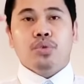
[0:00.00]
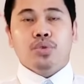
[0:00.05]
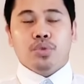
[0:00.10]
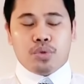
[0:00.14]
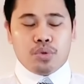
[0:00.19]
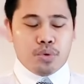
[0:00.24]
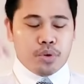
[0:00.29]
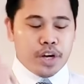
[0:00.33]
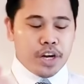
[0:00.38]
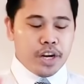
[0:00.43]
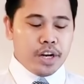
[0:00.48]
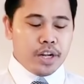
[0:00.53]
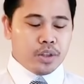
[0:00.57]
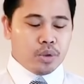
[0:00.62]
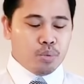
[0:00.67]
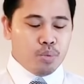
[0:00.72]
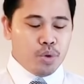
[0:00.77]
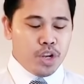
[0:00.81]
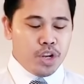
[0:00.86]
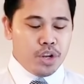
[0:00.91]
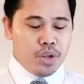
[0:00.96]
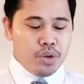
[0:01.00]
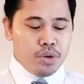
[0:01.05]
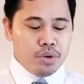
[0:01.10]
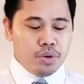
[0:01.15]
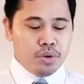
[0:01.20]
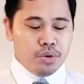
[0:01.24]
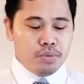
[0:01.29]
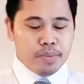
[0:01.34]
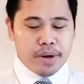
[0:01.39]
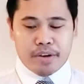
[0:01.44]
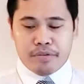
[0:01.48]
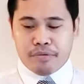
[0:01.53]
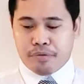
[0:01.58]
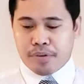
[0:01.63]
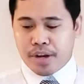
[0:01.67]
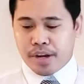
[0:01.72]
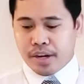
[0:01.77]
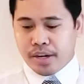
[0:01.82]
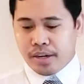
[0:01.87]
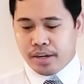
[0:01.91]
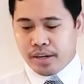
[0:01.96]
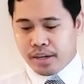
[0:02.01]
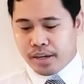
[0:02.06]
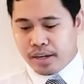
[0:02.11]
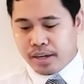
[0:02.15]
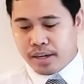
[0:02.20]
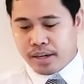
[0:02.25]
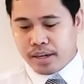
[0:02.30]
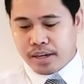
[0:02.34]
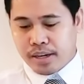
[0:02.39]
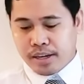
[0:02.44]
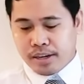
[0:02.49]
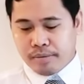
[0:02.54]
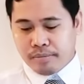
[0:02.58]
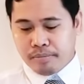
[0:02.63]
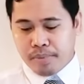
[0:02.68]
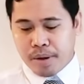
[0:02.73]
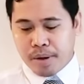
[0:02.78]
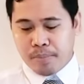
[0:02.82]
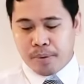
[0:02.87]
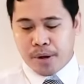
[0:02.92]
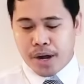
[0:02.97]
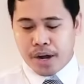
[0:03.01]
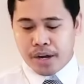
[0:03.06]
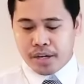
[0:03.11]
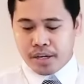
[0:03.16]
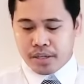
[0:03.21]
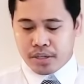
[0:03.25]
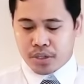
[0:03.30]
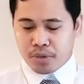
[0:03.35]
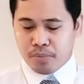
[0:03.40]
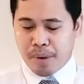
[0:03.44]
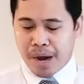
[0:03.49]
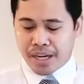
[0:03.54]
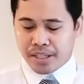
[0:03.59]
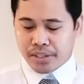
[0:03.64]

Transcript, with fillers: to read it with you, my friend, my brothers, my